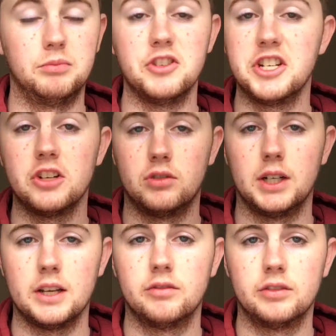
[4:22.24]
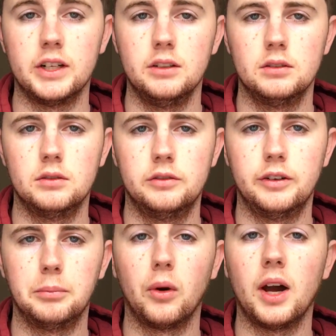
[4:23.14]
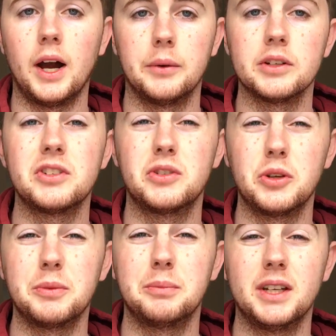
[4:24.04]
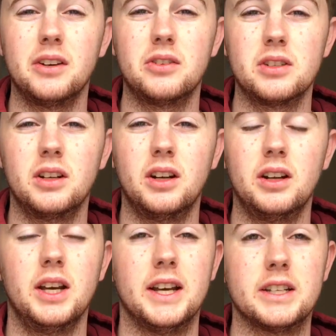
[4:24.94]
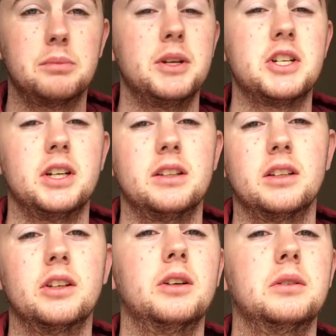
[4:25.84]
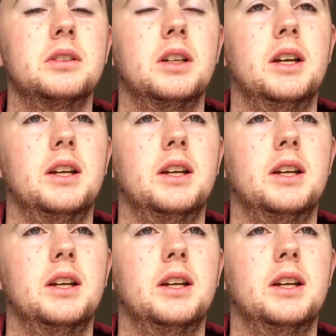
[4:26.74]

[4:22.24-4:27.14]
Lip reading: Generally every footballer, I would assume, would be interested in it, especially the girls.